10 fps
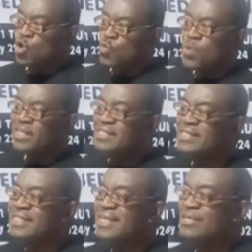which
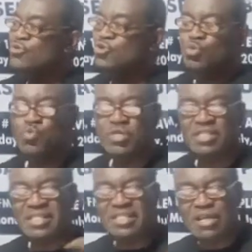deals
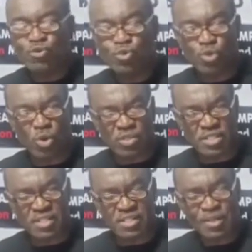with the root
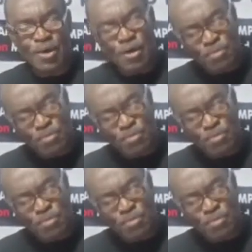causes